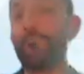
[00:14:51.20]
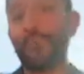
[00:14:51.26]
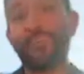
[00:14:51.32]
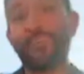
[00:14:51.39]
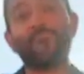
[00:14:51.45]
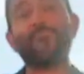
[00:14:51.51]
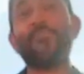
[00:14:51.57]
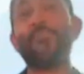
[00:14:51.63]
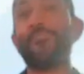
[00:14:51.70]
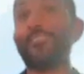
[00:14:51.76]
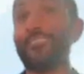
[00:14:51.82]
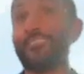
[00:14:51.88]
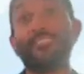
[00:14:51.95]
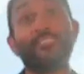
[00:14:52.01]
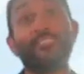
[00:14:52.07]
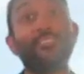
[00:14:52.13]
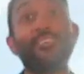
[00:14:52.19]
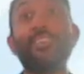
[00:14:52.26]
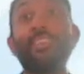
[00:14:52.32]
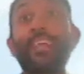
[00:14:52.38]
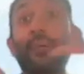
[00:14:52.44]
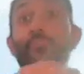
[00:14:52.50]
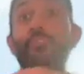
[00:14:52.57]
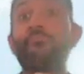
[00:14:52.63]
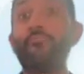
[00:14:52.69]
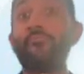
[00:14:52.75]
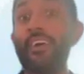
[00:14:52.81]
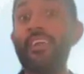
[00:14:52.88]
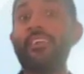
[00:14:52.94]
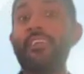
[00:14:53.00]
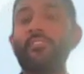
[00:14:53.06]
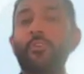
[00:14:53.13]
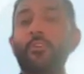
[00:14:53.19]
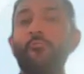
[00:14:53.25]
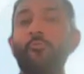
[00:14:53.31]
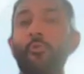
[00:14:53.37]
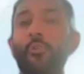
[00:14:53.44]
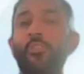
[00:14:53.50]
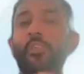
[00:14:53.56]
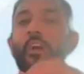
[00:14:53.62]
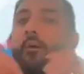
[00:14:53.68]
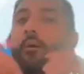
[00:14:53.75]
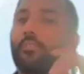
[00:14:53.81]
hey, this is a collaborative event and so forth.